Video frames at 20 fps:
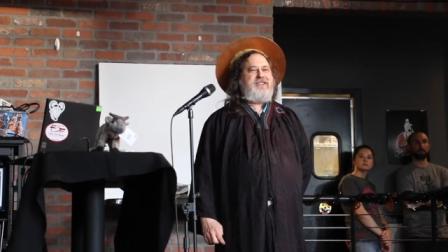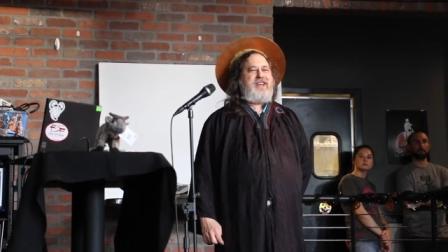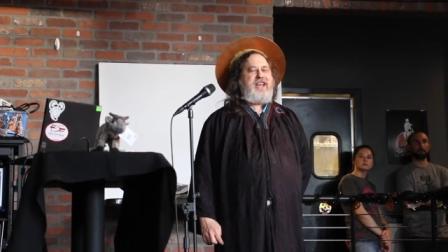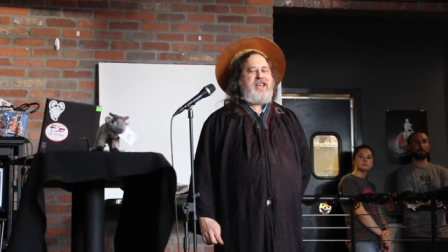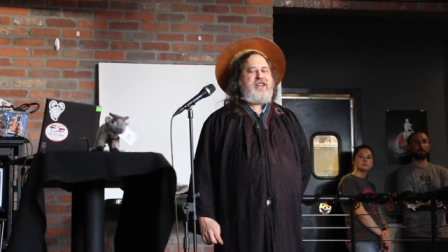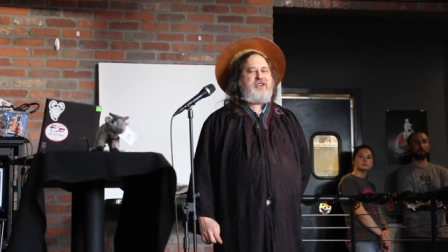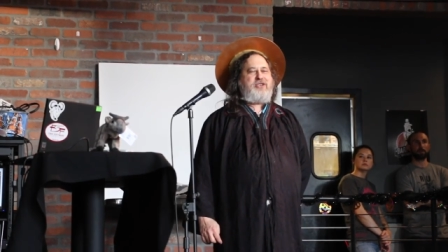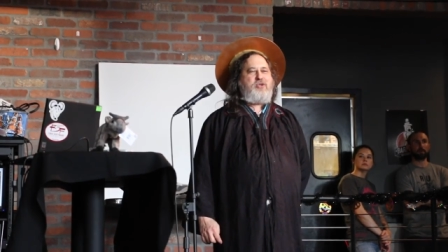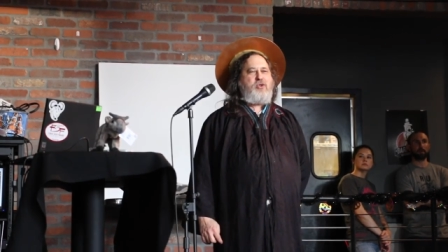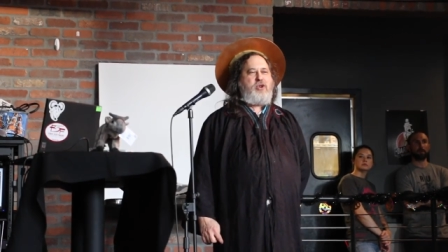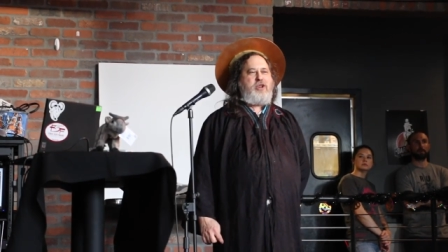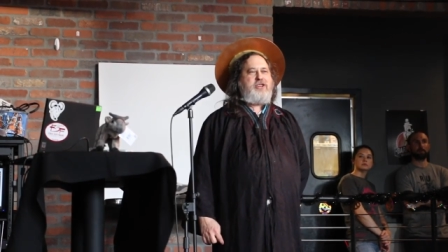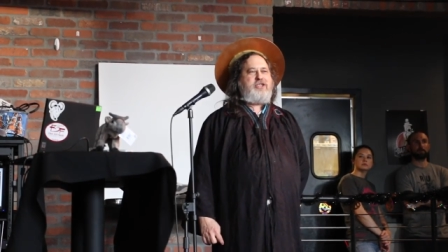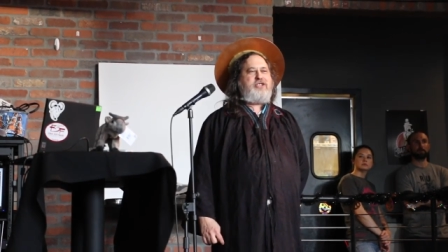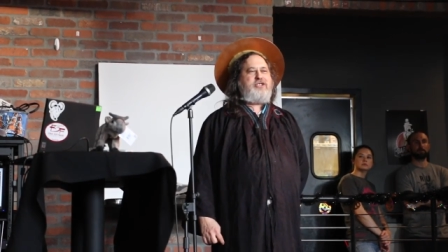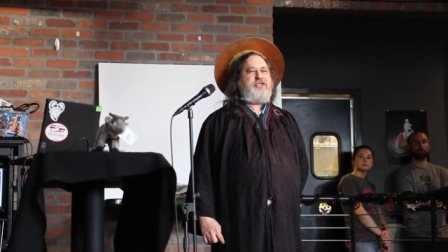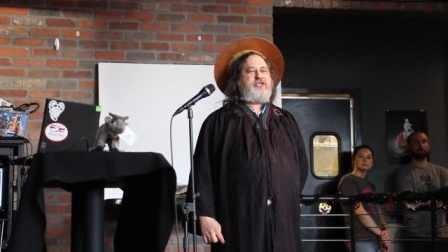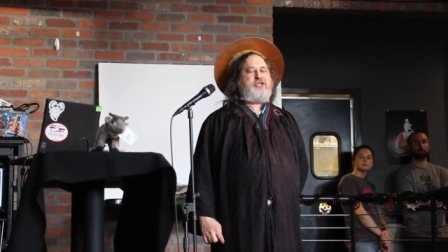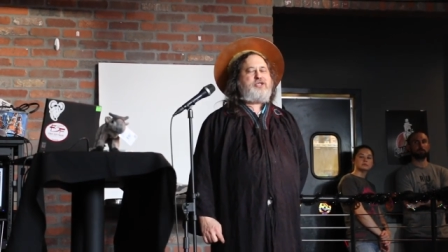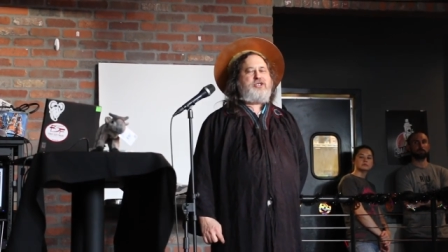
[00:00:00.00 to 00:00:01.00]
And according
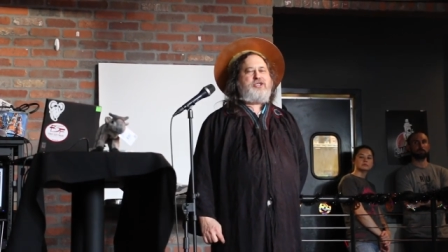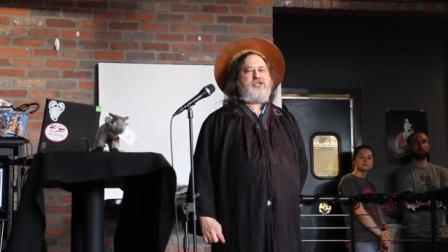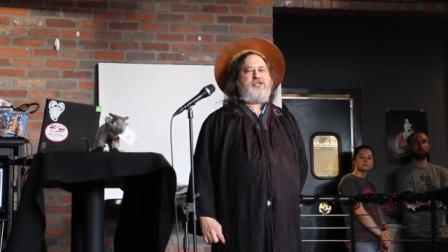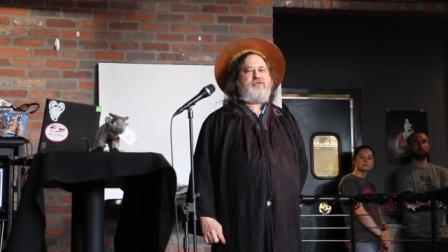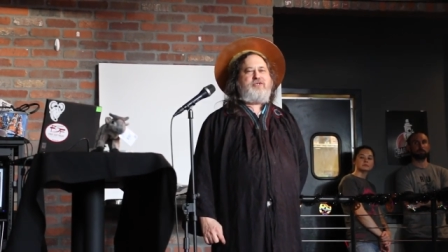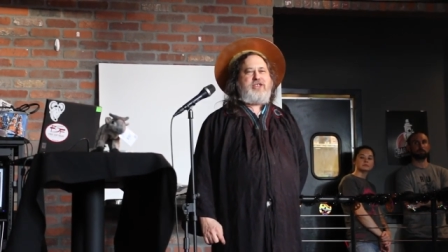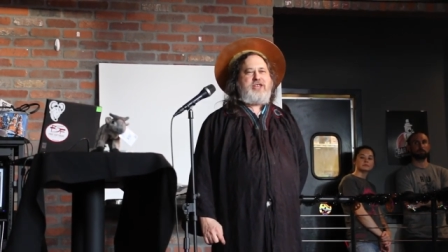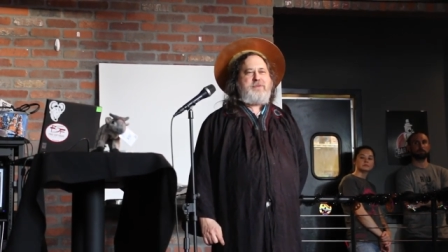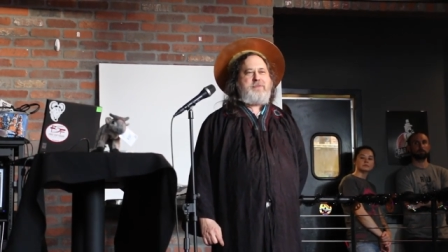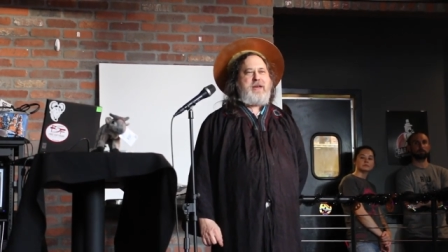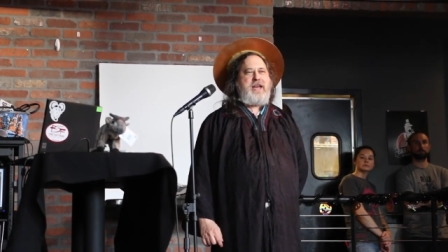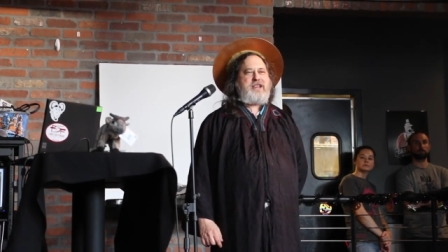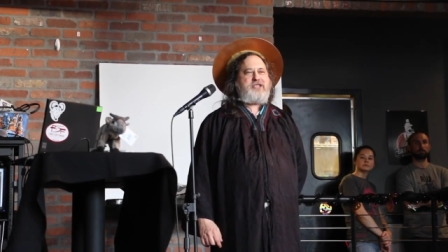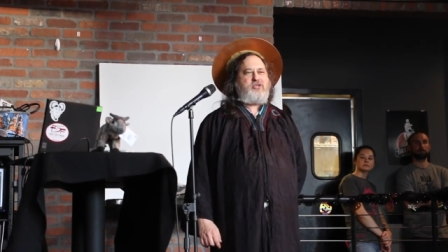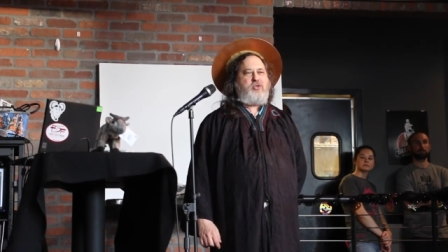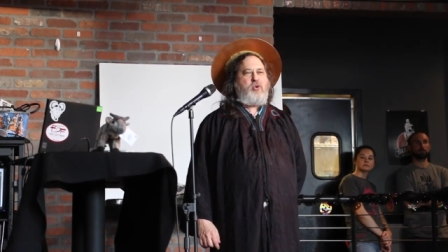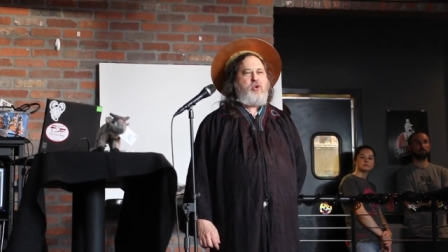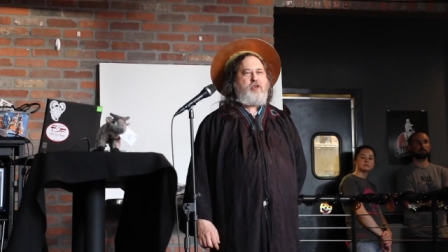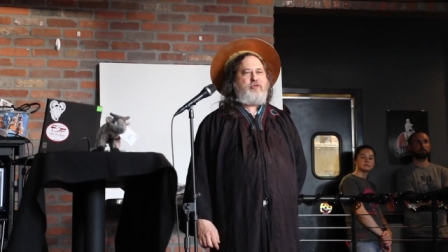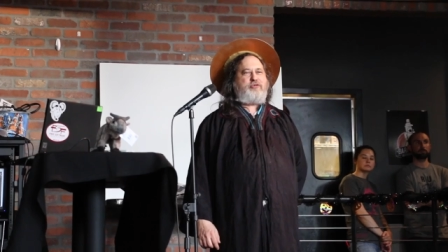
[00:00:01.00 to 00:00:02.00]
to the Church of
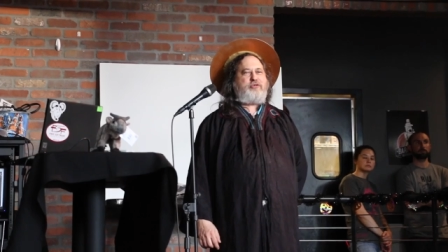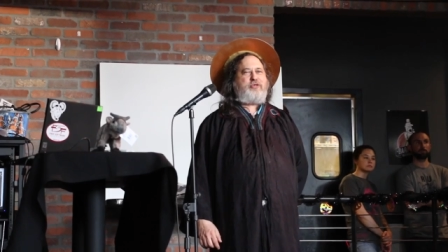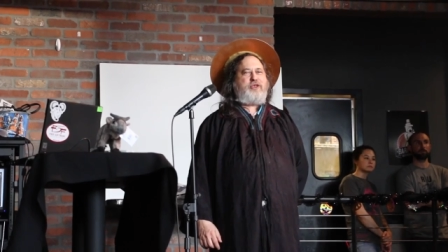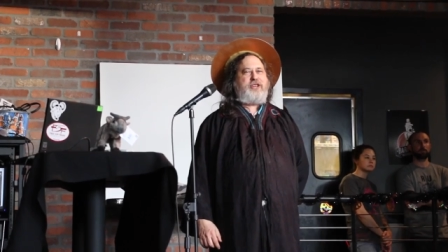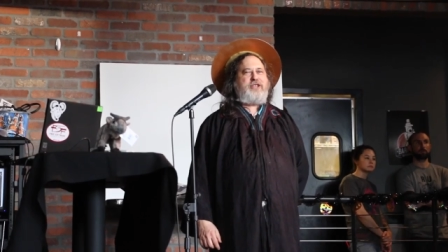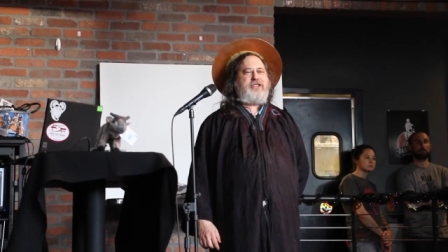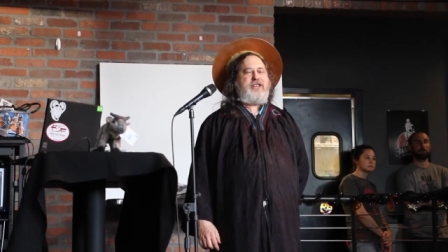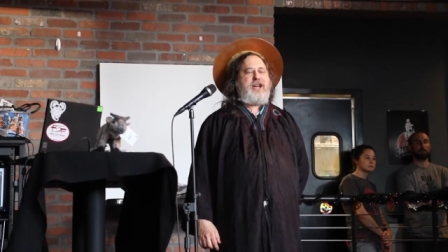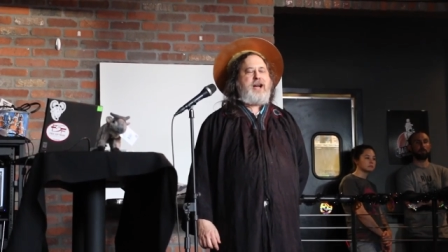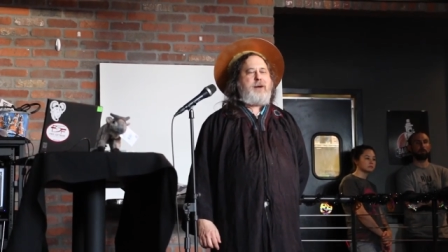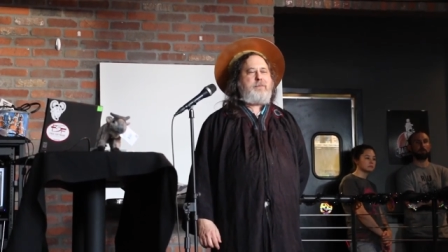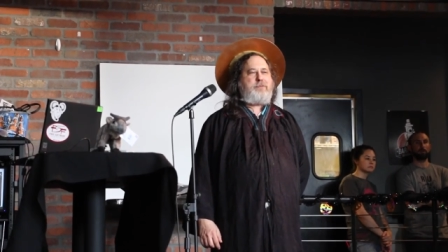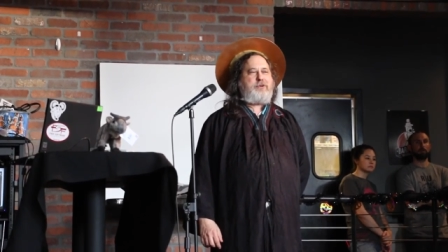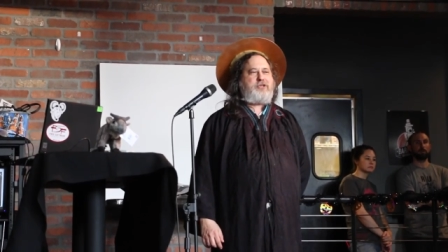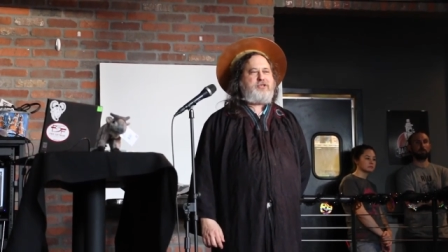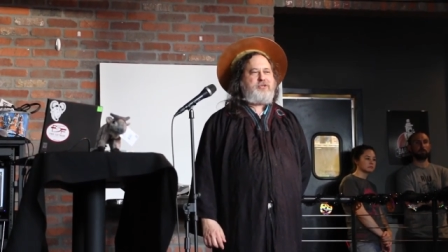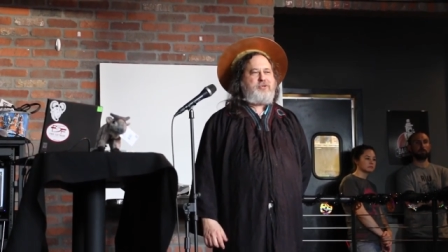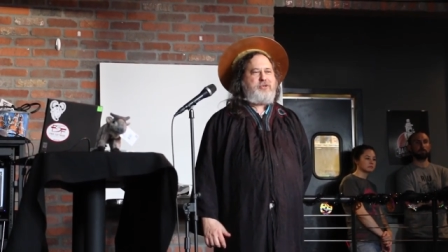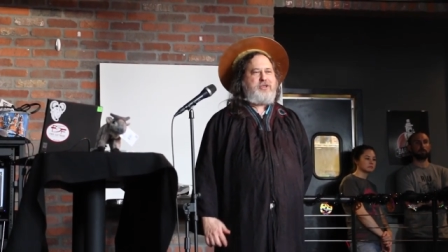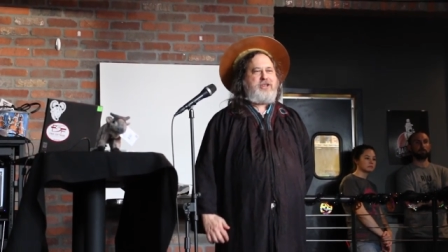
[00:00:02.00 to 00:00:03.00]
Emacs, offering the
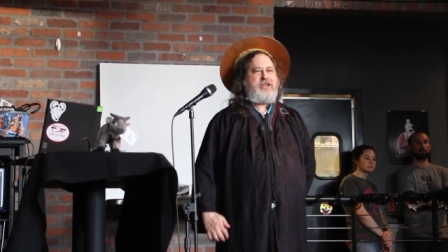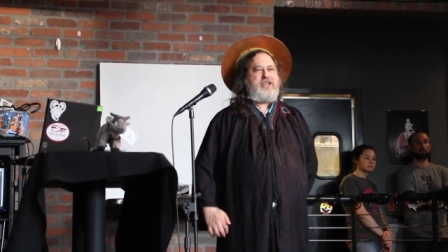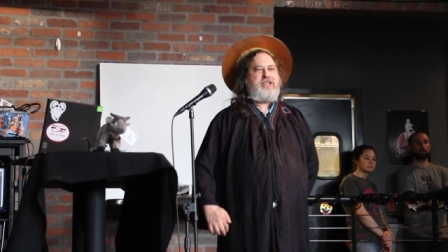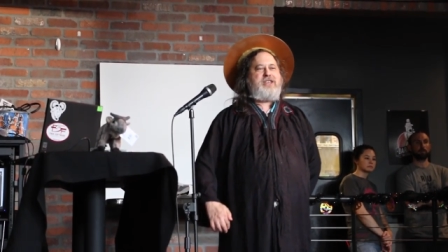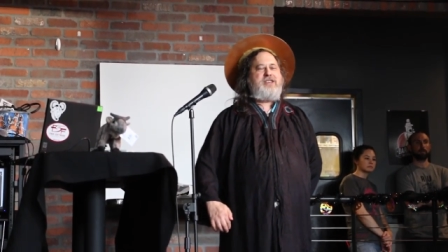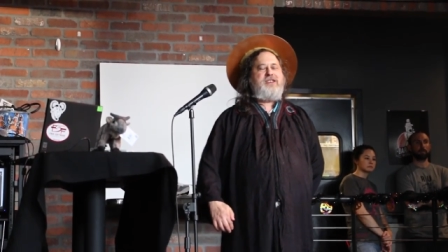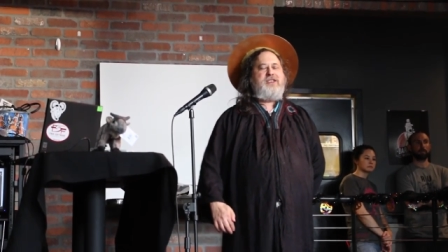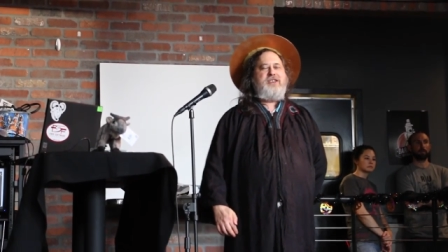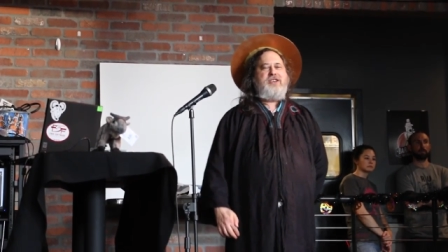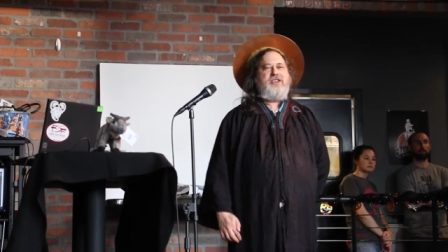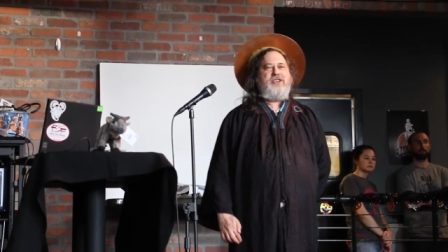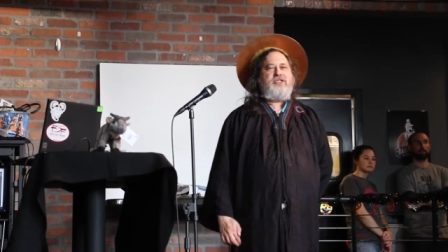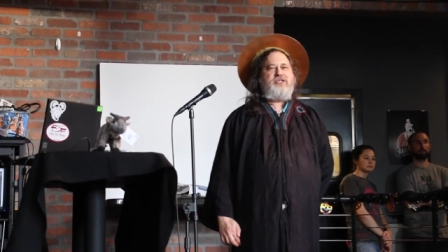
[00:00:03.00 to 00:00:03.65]
opportunity